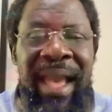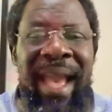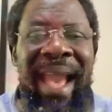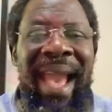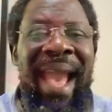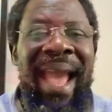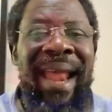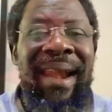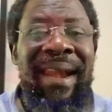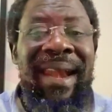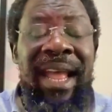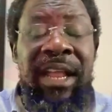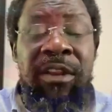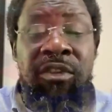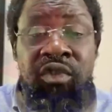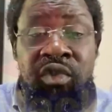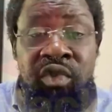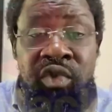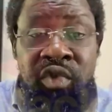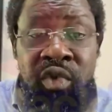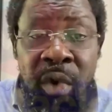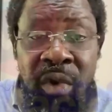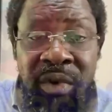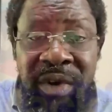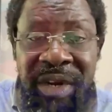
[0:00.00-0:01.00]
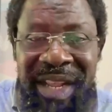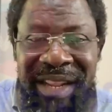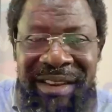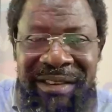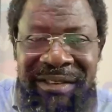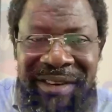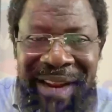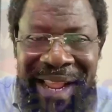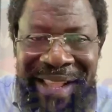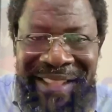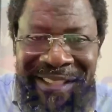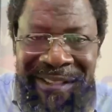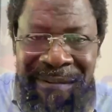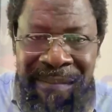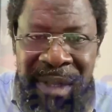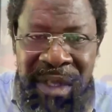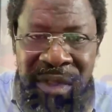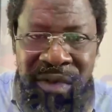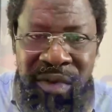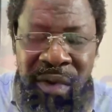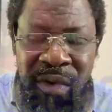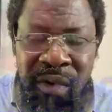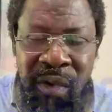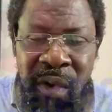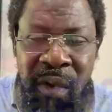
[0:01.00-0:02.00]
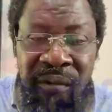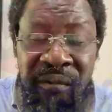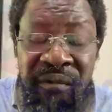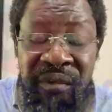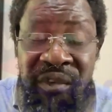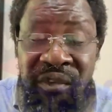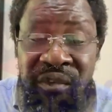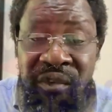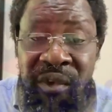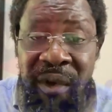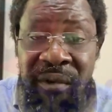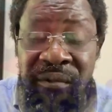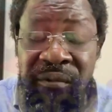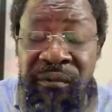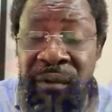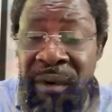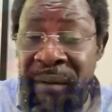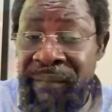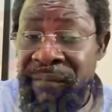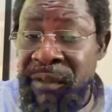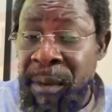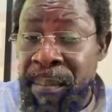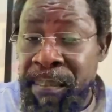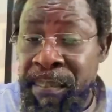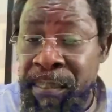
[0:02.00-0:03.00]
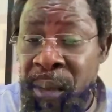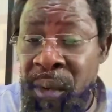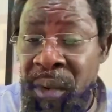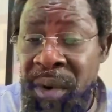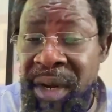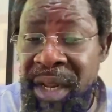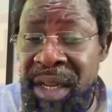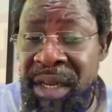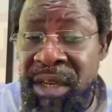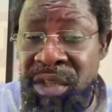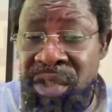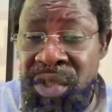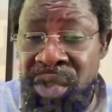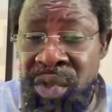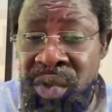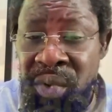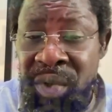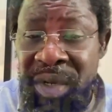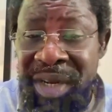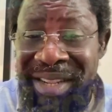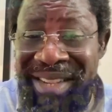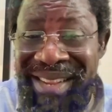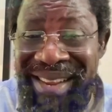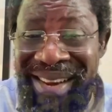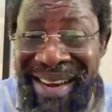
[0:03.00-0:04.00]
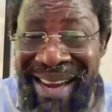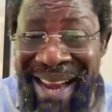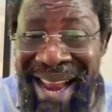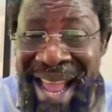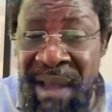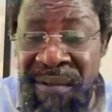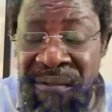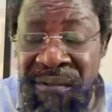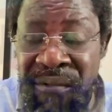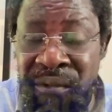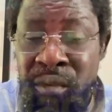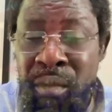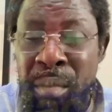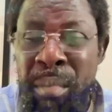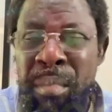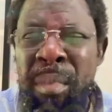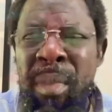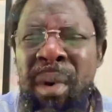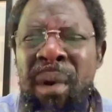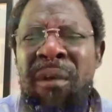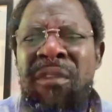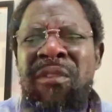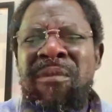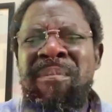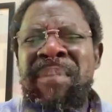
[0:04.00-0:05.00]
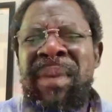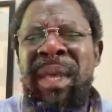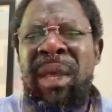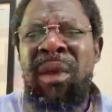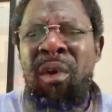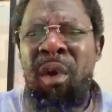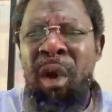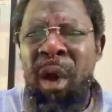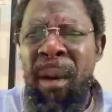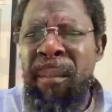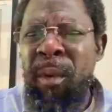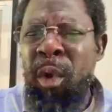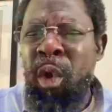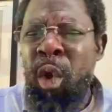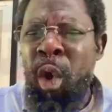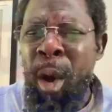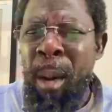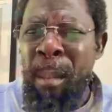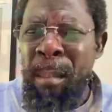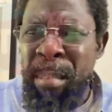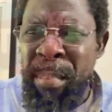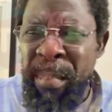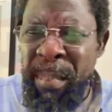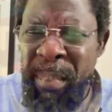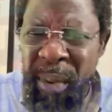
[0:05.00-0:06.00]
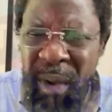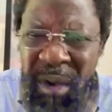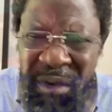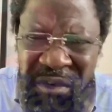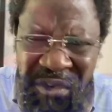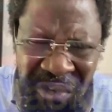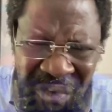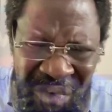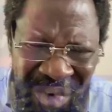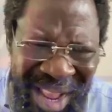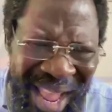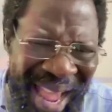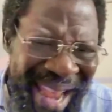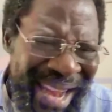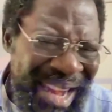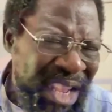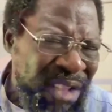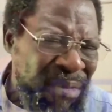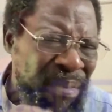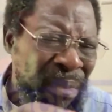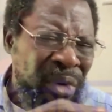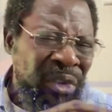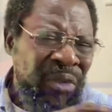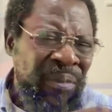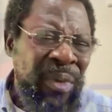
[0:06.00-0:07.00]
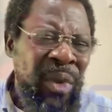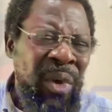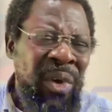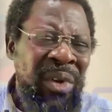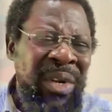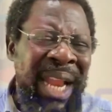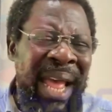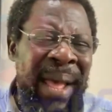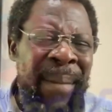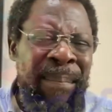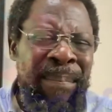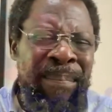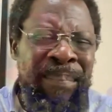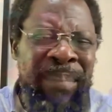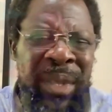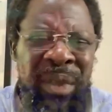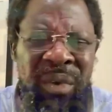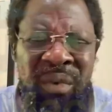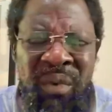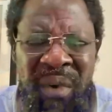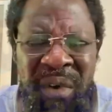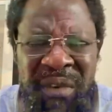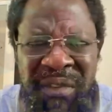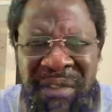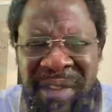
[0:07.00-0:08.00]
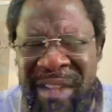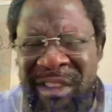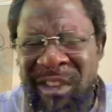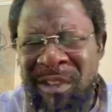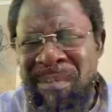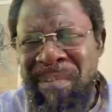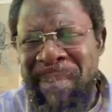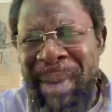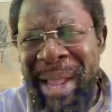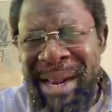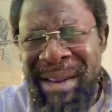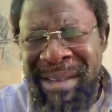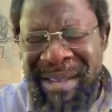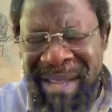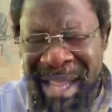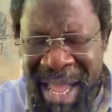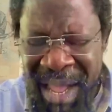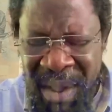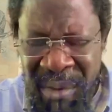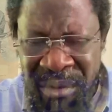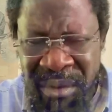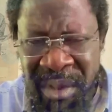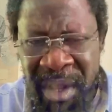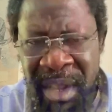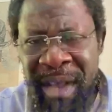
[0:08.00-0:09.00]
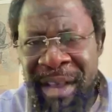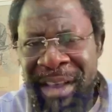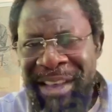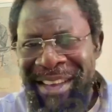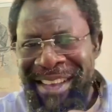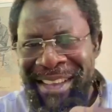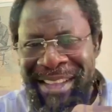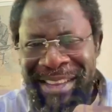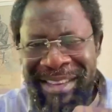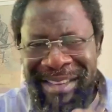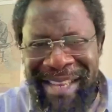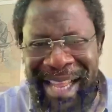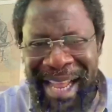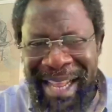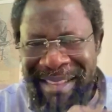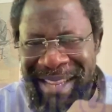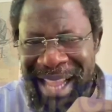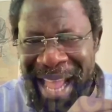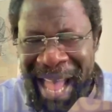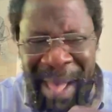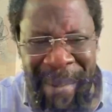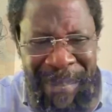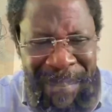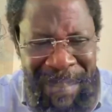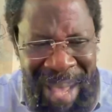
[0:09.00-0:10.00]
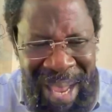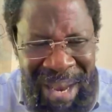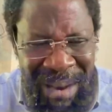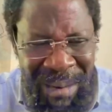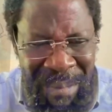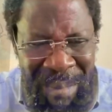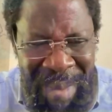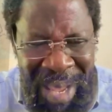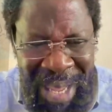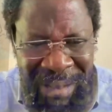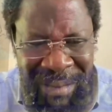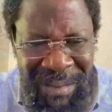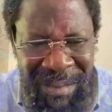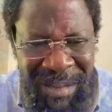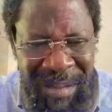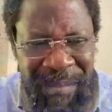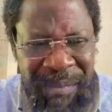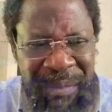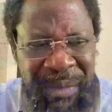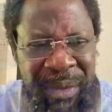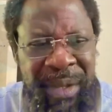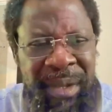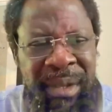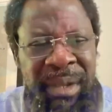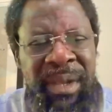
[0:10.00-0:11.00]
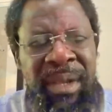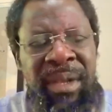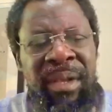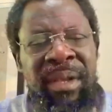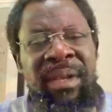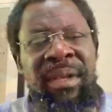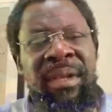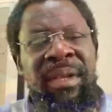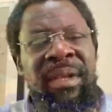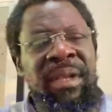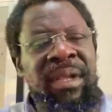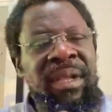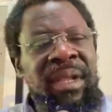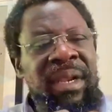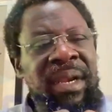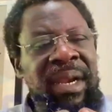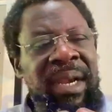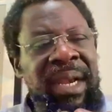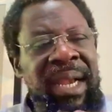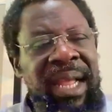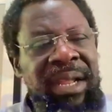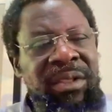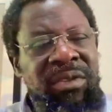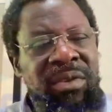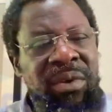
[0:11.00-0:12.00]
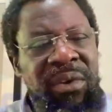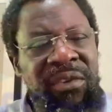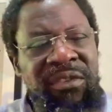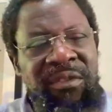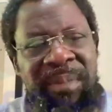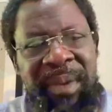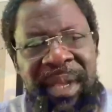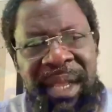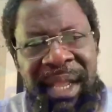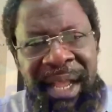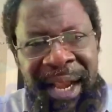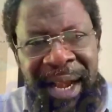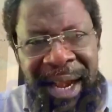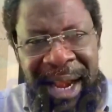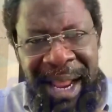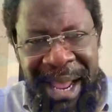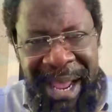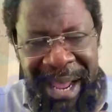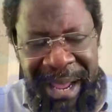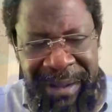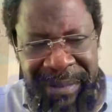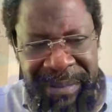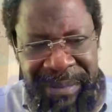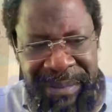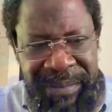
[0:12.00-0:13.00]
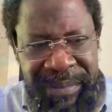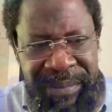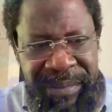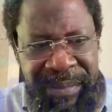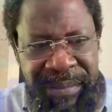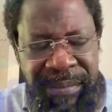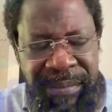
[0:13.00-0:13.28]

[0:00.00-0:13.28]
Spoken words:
electronic transmission of results from the polling unit level must become compulsory, and it must be unambiguously spelled out in that amendment. Let us be clear.